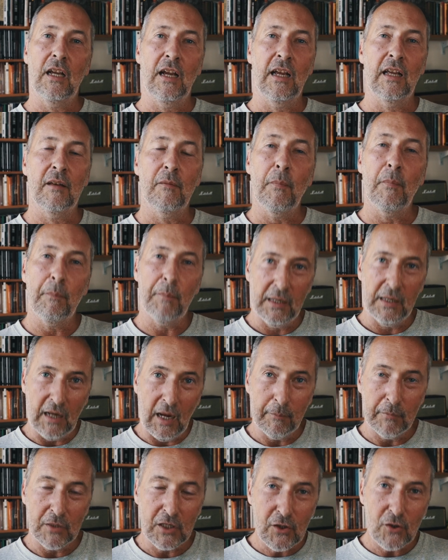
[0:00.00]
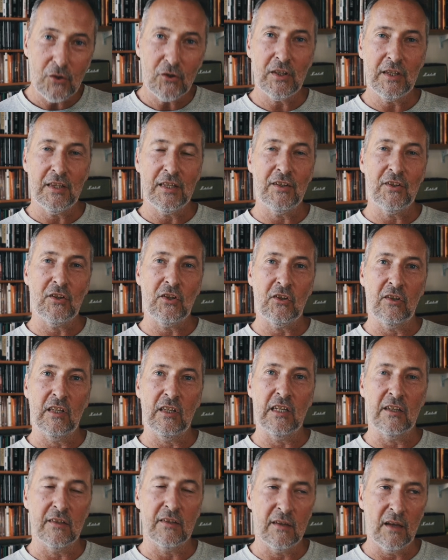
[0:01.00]
and but I'm using this as an
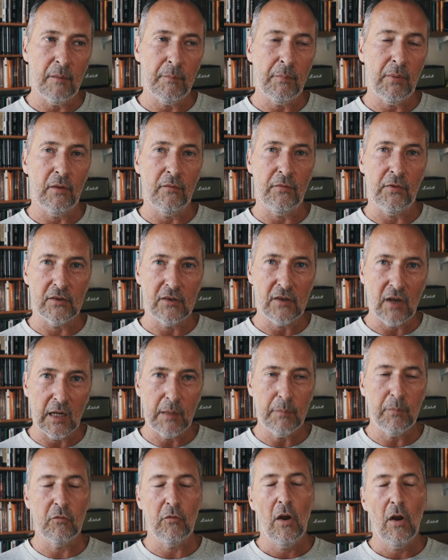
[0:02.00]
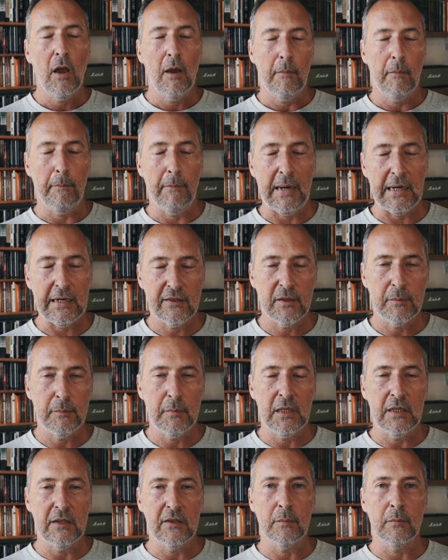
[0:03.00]
example of the type of
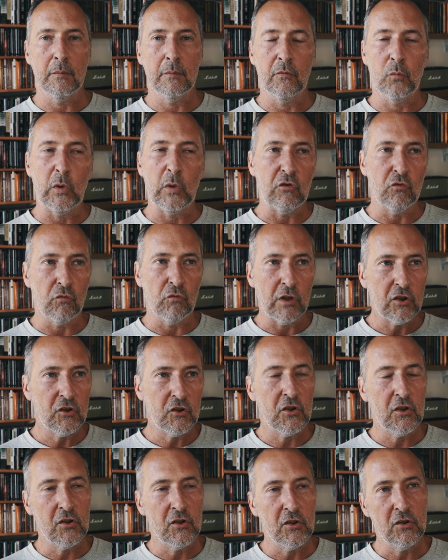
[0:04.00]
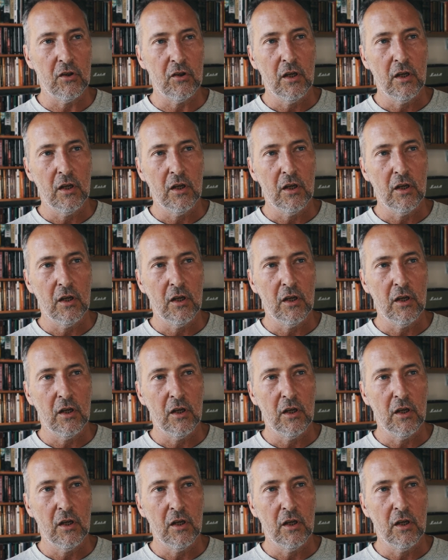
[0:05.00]
maximalism of which Russians